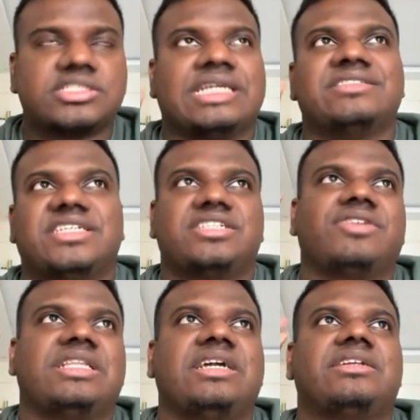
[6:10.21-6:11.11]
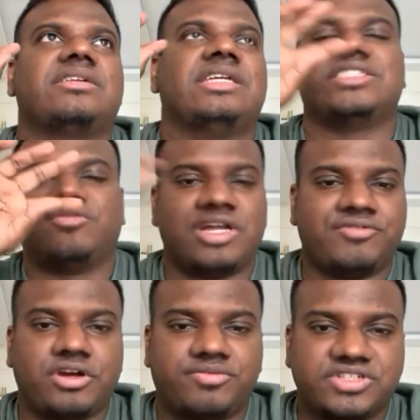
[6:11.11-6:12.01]
in such a way that it's a
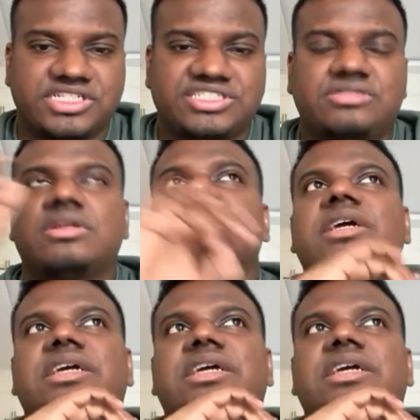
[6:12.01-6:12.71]
one-way obfuscation.